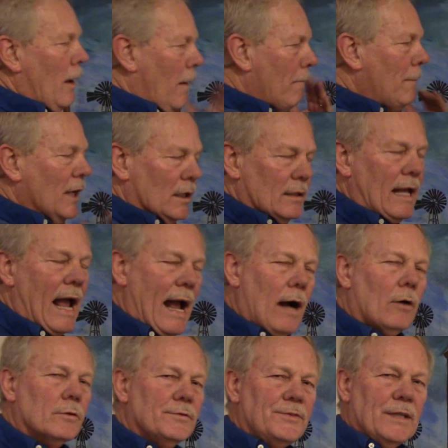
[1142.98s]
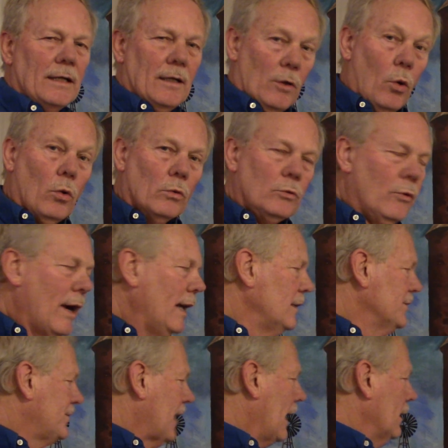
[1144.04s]
build a house in an old grain
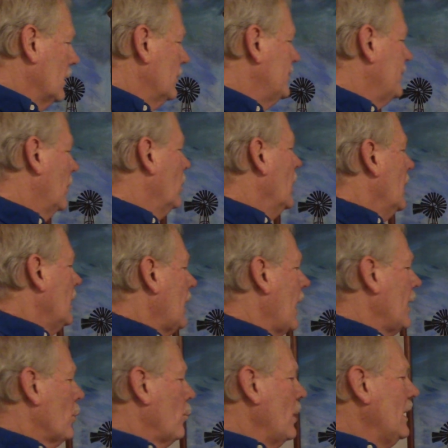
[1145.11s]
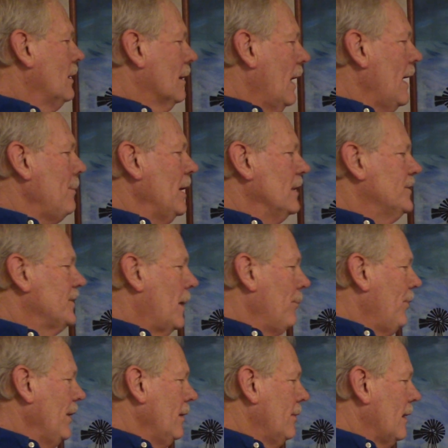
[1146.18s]
silo. So kind of reclaiming
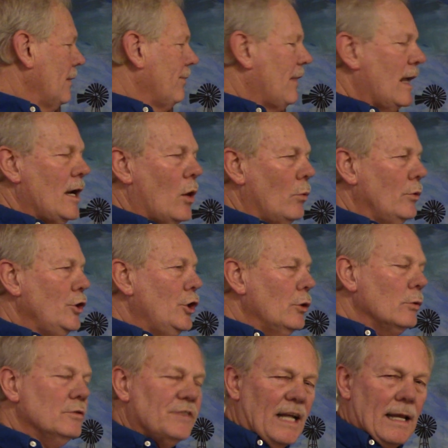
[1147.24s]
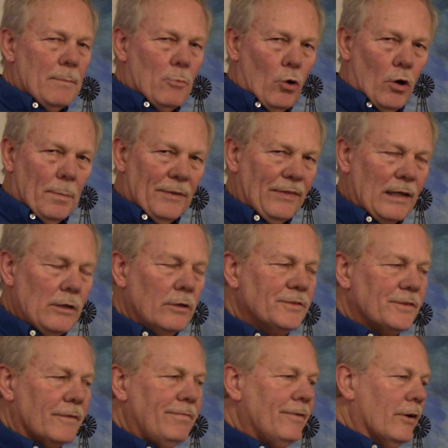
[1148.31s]
something that they don't use anymore, but they
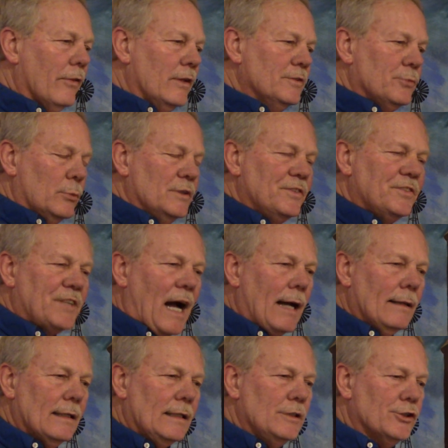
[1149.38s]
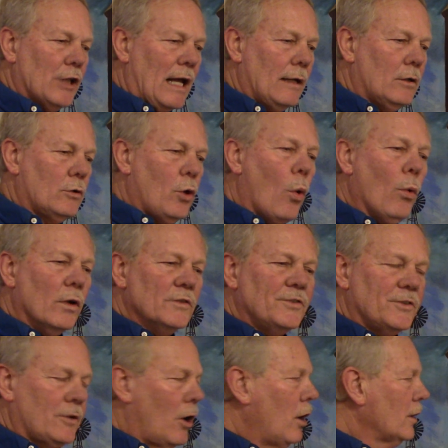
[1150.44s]
used to fill this with silage like corn
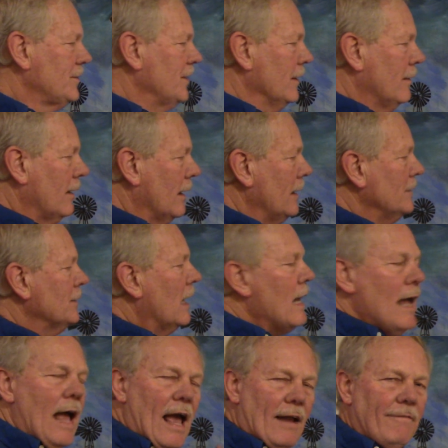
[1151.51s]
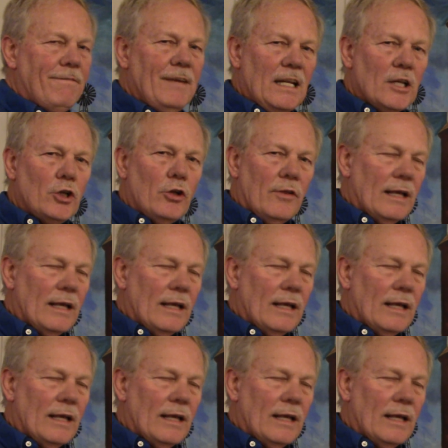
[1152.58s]
stalks and things and feed it to the